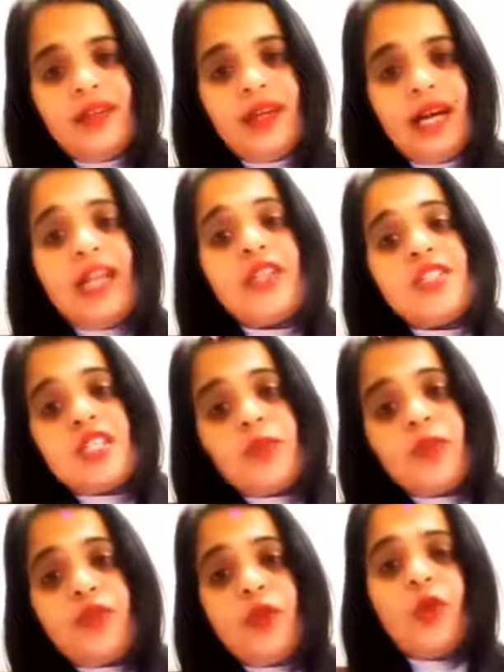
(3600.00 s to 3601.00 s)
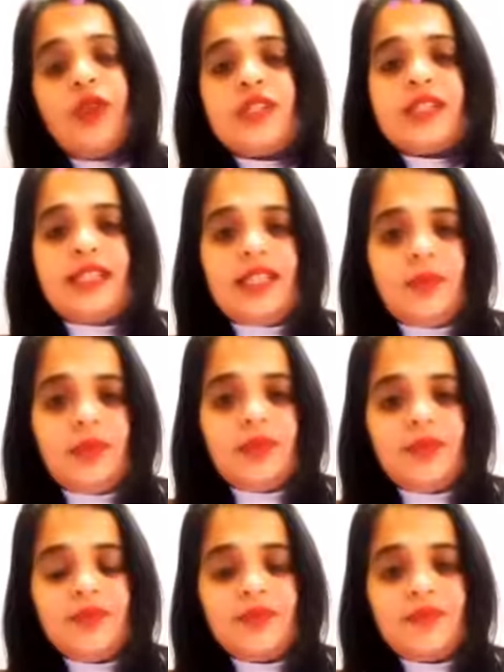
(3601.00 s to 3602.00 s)
and just before going to sleep,
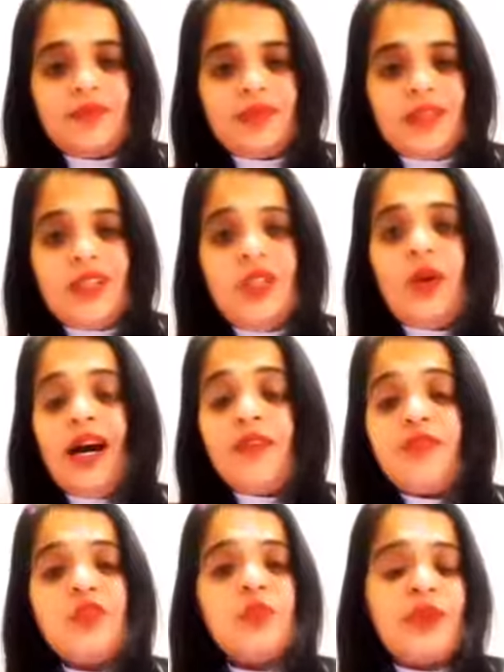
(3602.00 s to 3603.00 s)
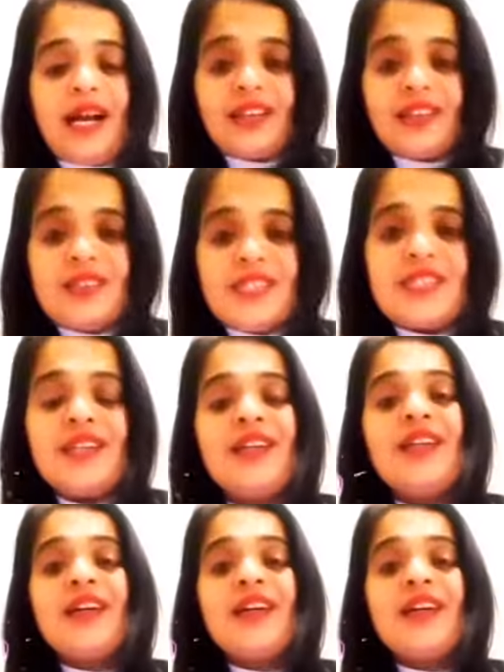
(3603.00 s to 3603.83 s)
you have to practice